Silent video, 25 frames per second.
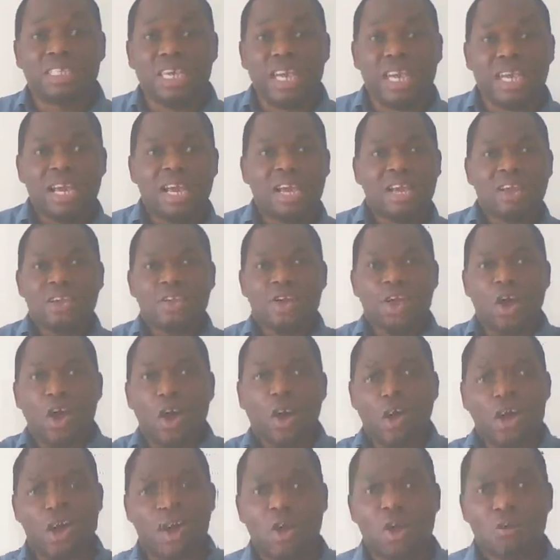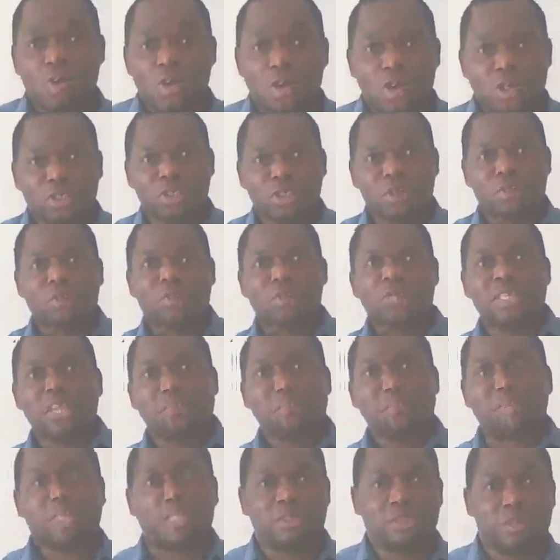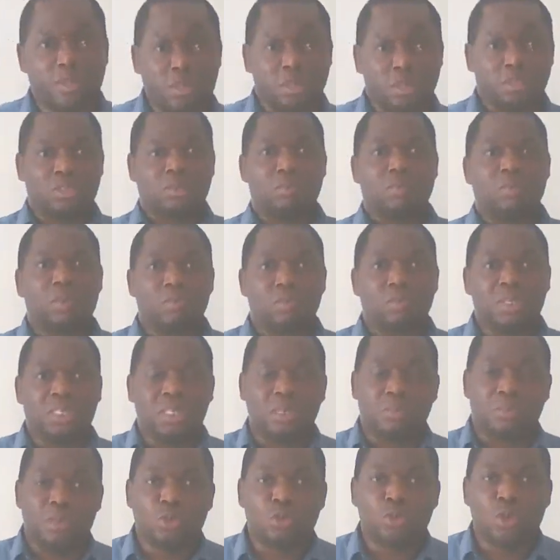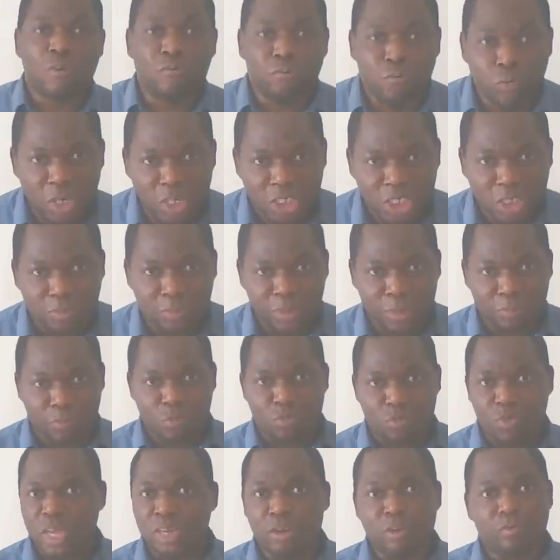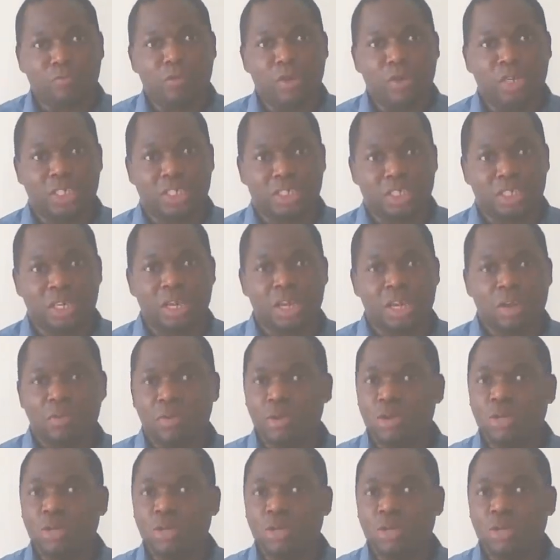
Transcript: They say, no, we don't support APC, we don't support PDP. You are foolish people. We're not foolish.